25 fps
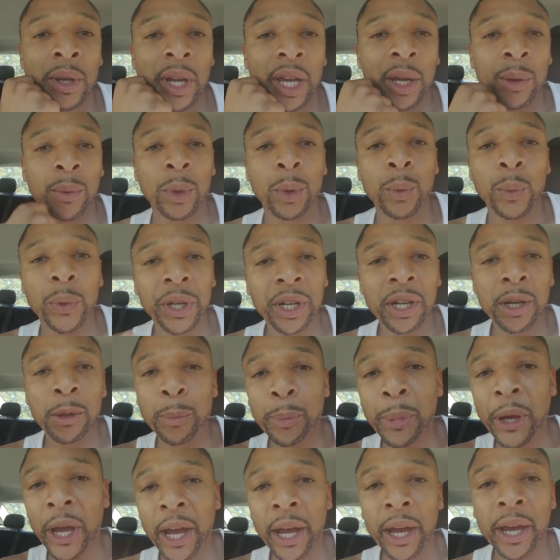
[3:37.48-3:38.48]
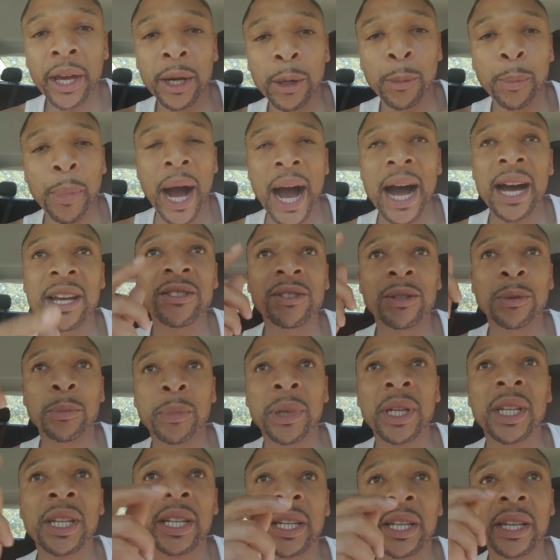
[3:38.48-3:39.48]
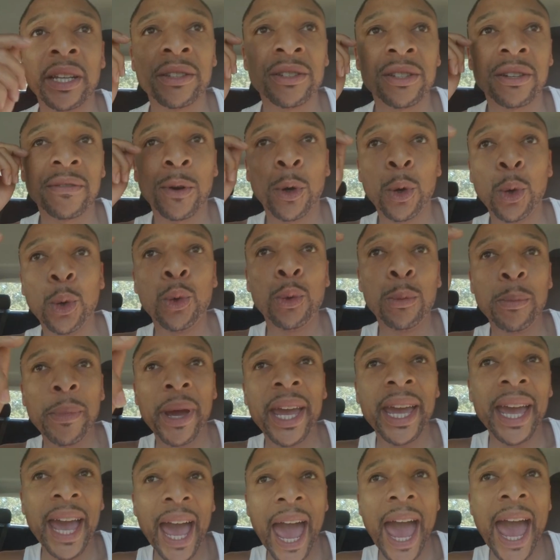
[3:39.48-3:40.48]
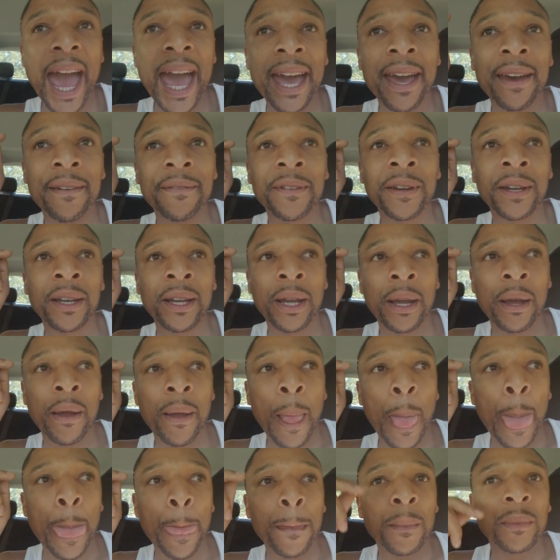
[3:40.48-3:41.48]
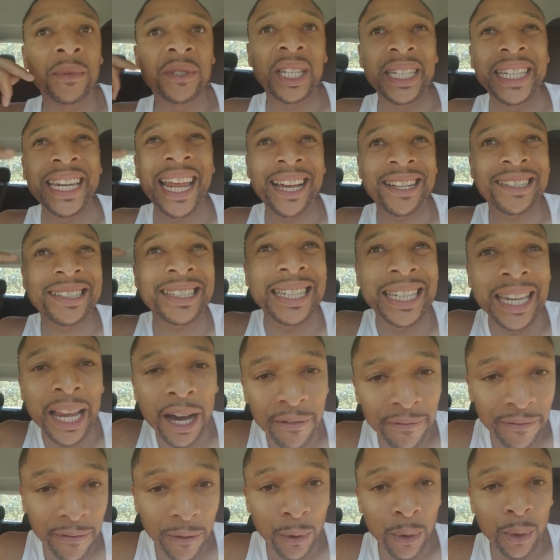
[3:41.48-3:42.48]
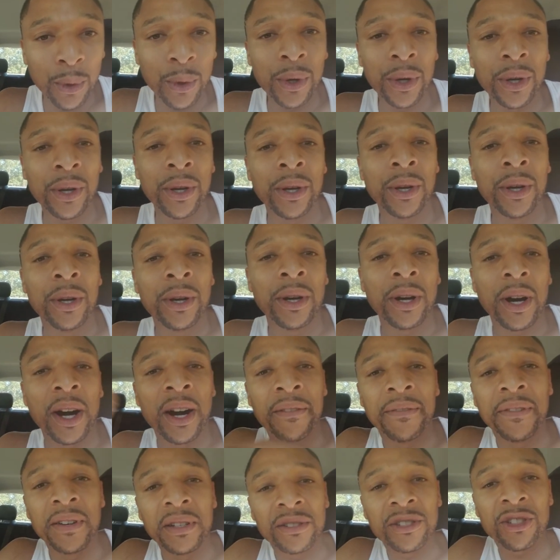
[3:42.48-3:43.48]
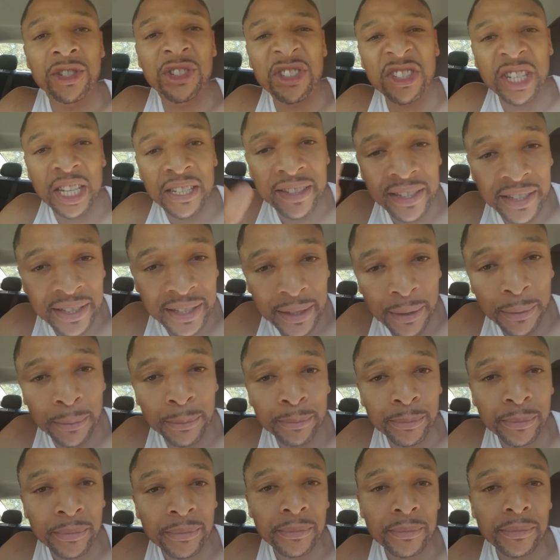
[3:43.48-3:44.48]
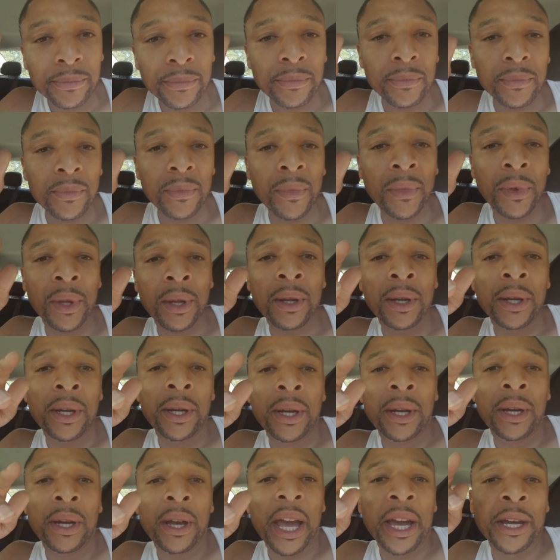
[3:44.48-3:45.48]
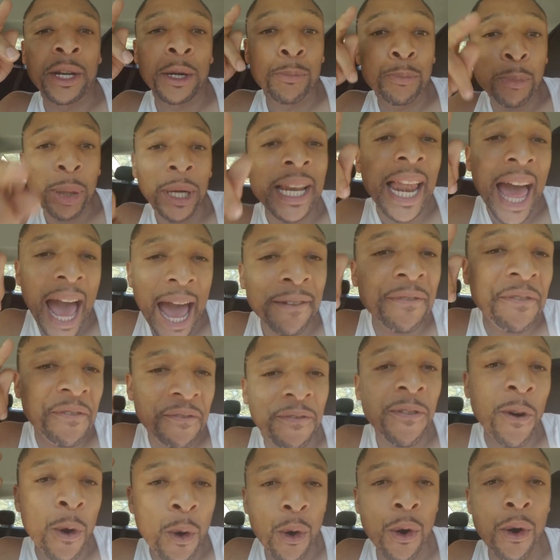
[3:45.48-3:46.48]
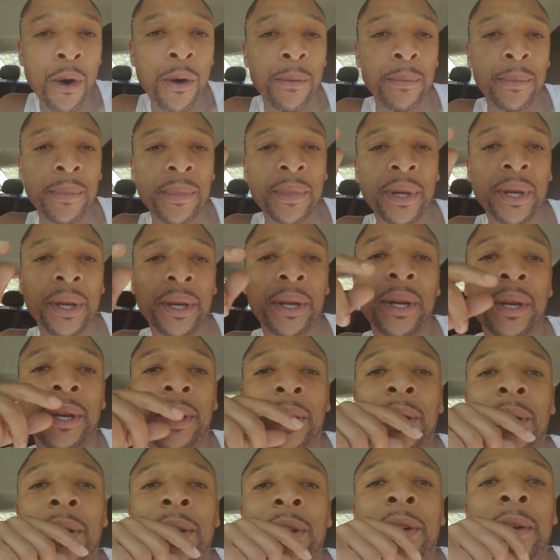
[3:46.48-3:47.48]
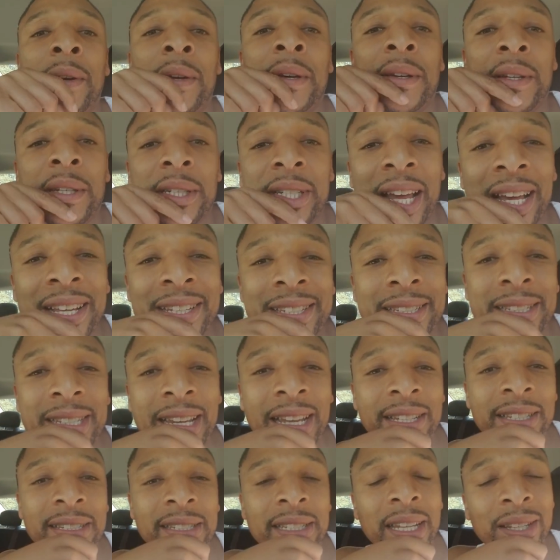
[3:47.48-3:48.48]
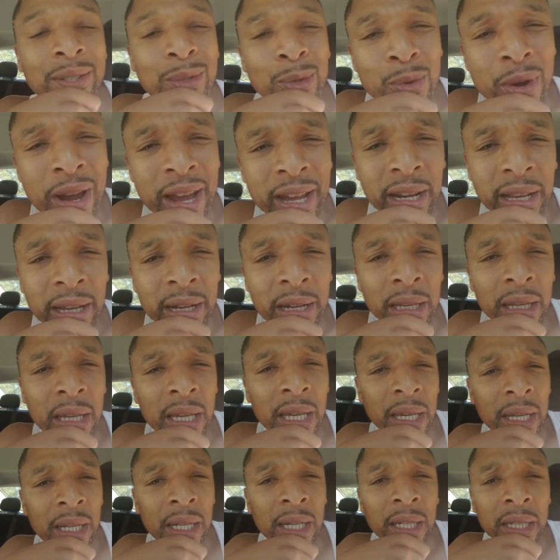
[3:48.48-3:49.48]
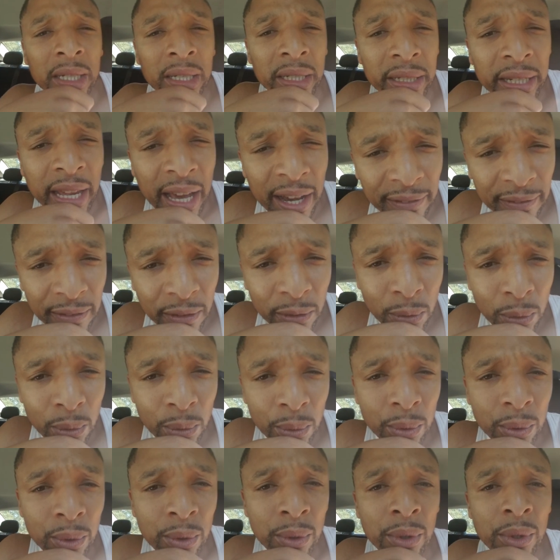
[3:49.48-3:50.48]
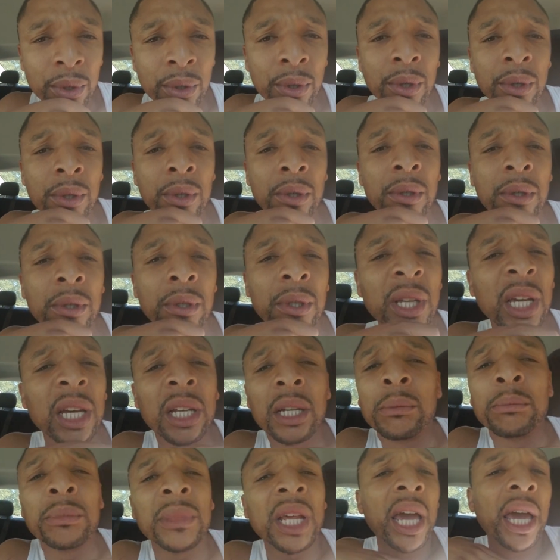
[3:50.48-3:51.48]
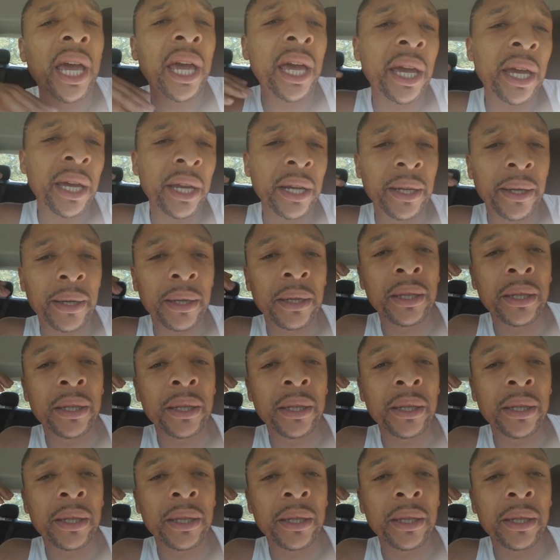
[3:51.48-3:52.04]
and when we compare the possibilities of who may have the next level of a system and a platform that's ready to kill the devil, kill him dead.